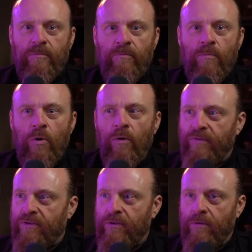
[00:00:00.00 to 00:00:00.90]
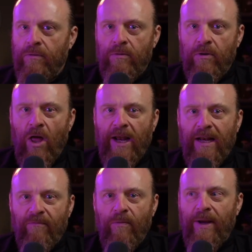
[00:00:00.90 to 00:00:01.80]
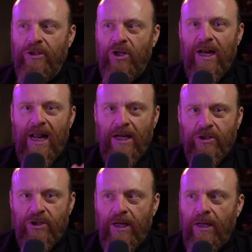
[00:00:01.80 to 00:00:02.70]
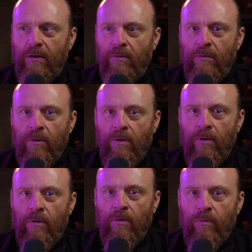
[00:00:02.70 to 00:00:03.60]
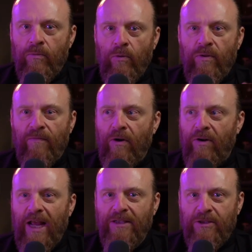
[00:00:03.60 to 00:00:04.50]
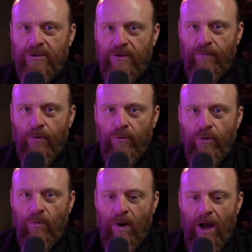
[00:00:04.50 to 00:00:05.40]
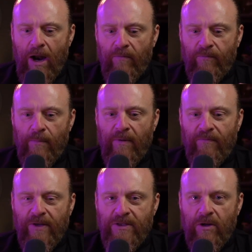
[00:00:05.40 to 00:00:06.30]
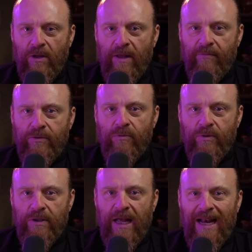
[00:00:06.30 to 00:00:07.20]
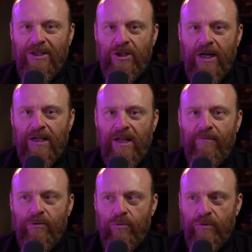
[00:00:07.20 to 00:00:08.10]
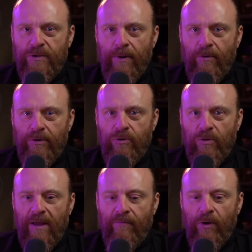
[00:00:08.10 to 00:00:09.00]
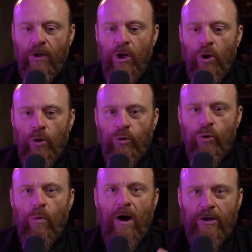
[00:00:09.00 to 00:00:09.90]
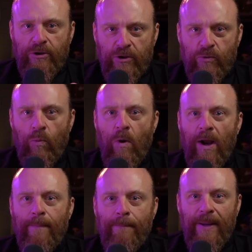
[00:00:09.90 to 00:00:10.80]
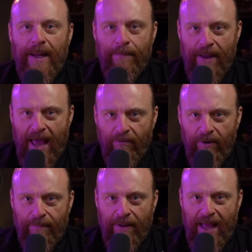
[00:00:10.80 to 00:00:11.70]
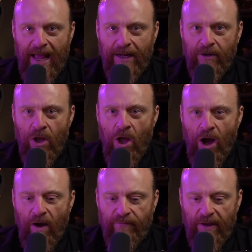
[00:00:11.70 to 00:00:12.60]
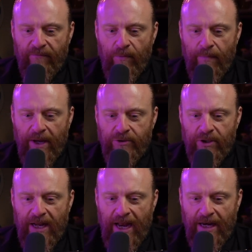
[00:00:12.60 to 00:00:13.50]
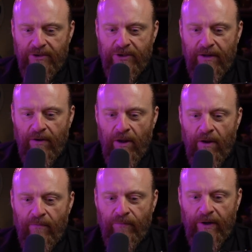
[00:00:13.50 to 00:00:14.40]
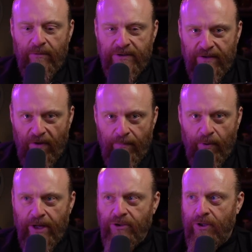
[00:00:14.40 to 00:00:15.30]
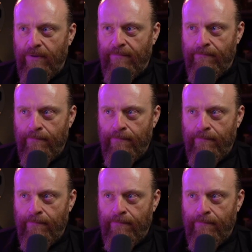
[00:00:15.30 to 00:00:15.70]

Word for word: moves light, information, and energy through the very essence of who you are, from a physical level to an energetic level to a spiritual level, you are just one big battery pack of information, energy, frequency, vibration.